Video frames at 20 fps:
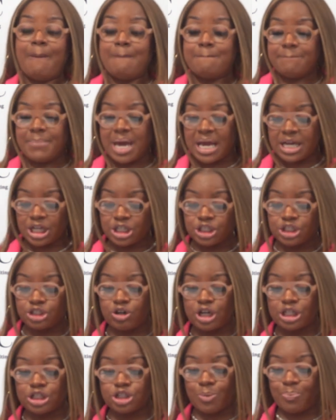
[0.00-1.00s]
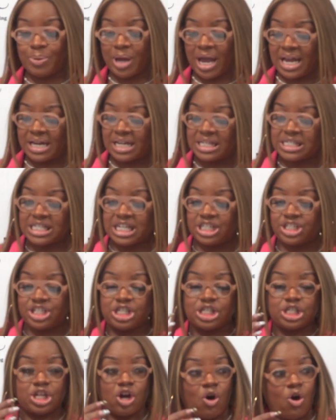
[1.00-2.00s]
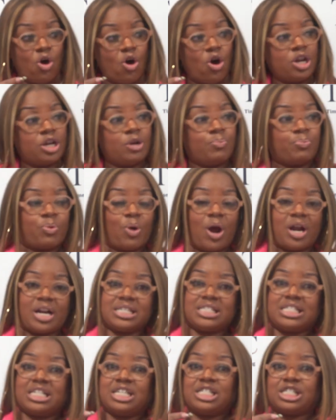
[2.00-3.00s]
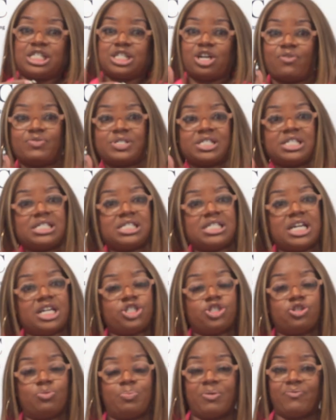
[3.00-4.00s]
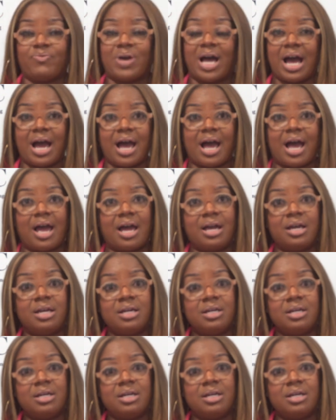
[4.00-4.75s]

Making sure that you're paying attention to all of the products and the services that you provide.